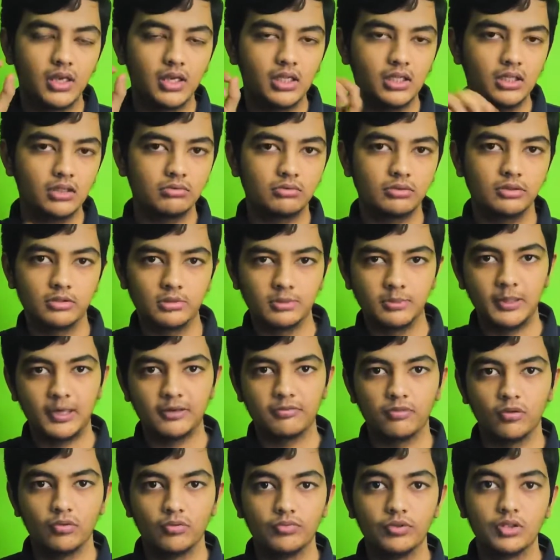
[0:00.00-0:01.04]
is one
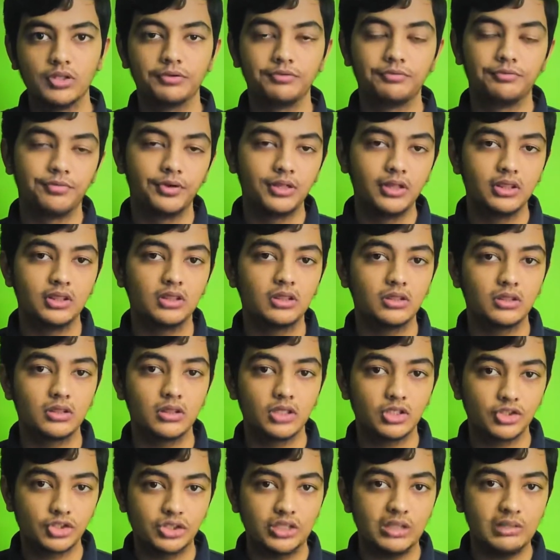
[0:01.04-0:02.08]
smartphone with the
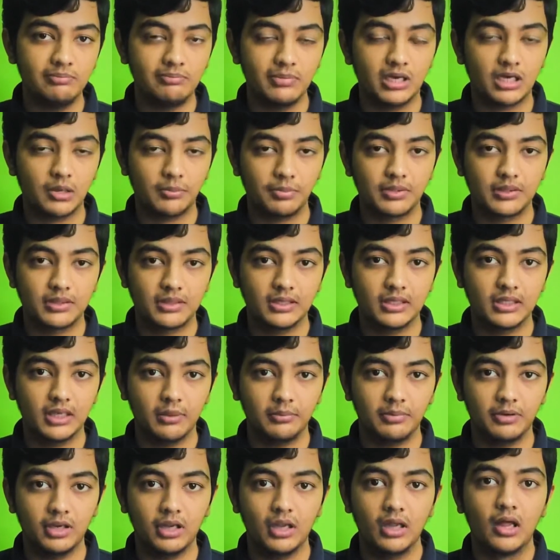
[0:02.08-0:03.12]
160 megapixel
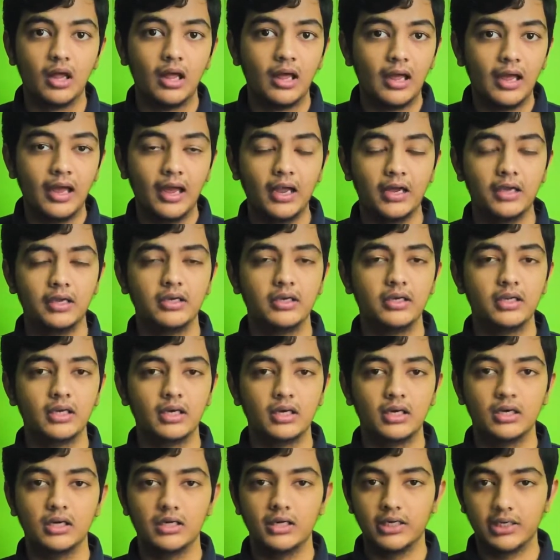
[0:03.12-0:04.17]
camera, and
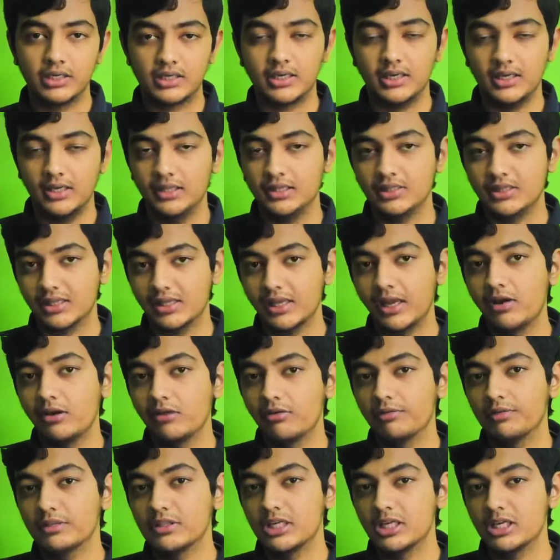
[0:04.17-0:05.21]
it is kind
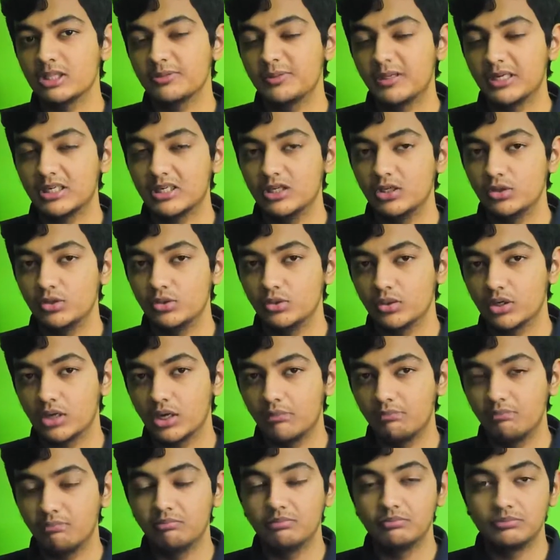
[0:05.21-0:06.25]
of as I expected to
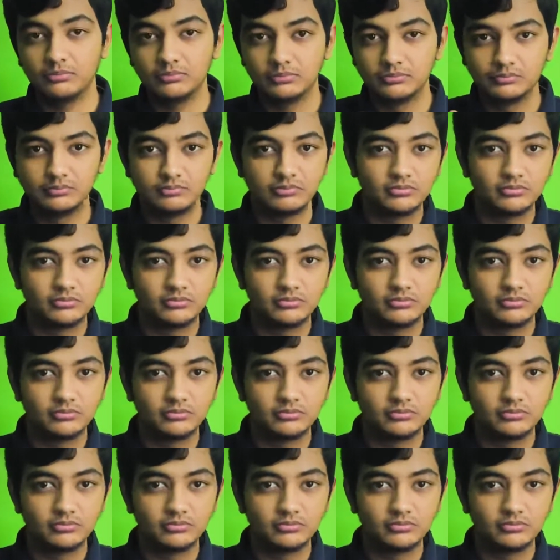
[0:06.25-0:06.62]
come